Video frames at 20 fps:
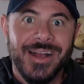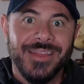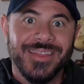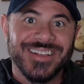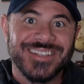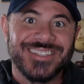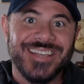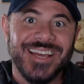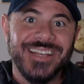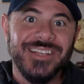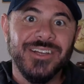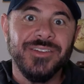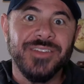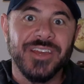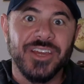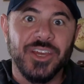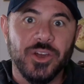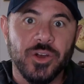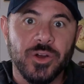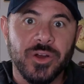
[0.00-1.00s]
The signal
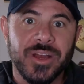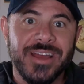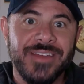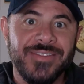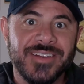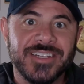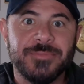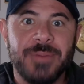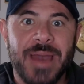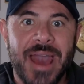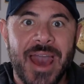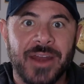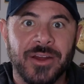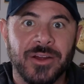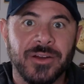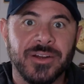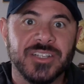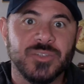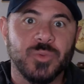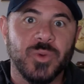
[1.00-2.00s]
that you're in this
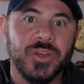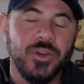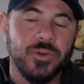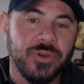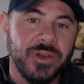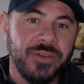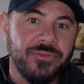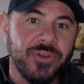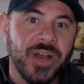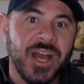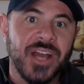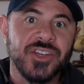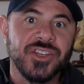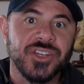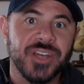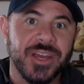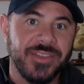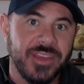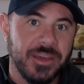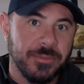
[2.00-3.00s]
pattern is when you refresh
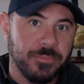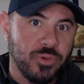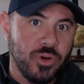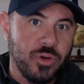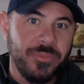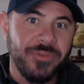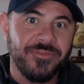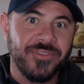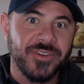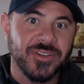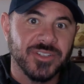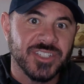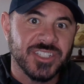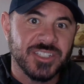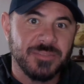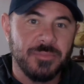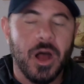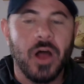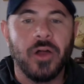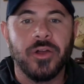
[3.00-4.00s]
and the improvement feels
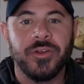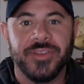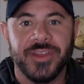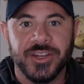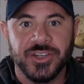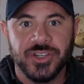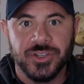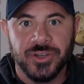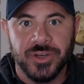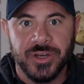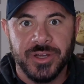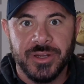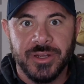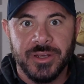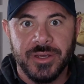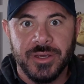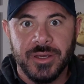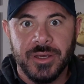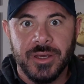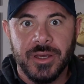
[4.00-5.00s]
smaller than it should.
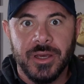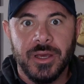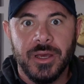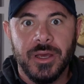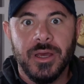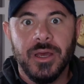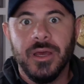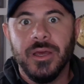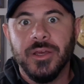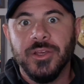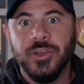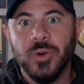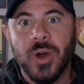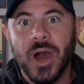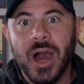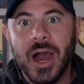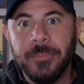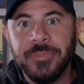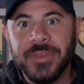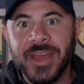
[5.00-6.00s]
You
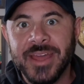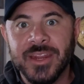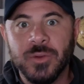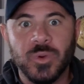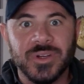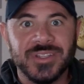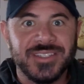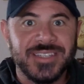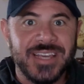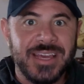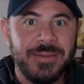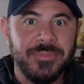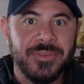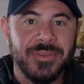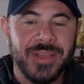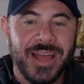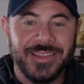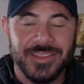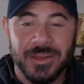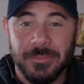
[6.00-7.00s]
updated what seemed
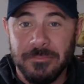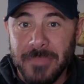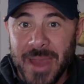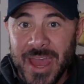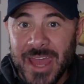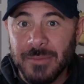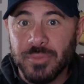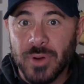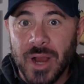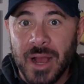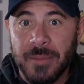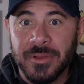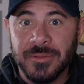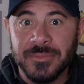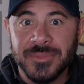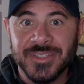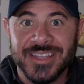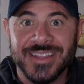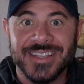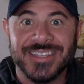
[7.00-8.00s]
like the main
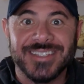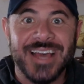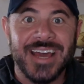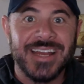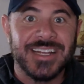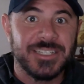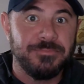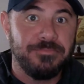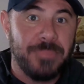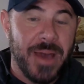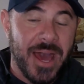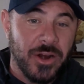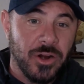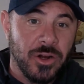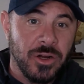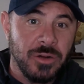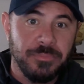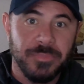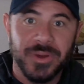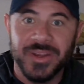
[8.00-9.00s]
problems and the site is
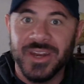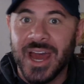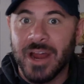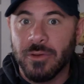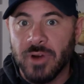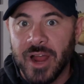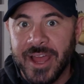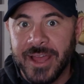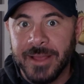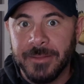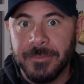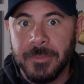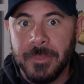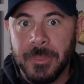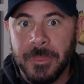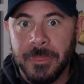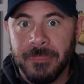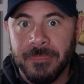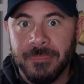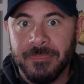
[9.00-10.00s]
better, but not right.
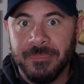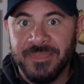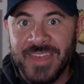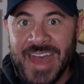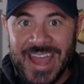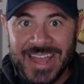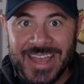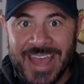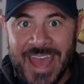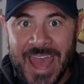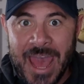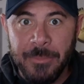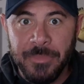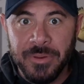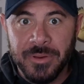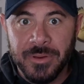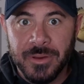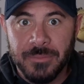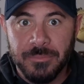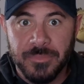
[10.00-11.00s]
That gap
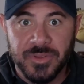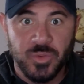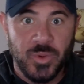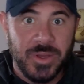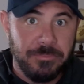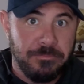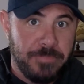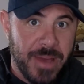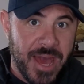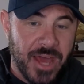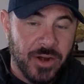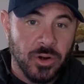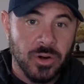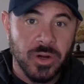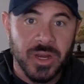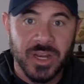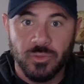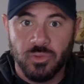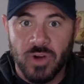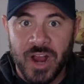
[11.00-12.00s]
between better
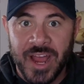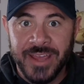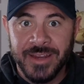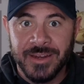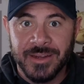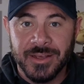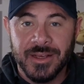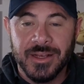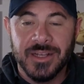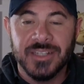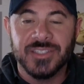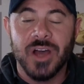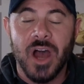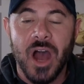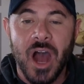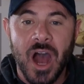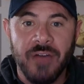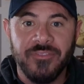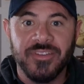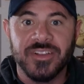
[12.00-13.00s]
and right is
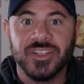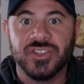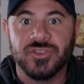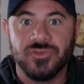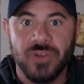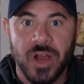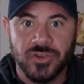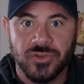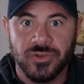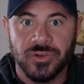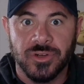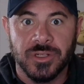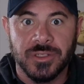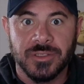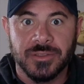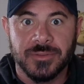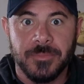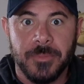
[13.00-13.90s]
often structural.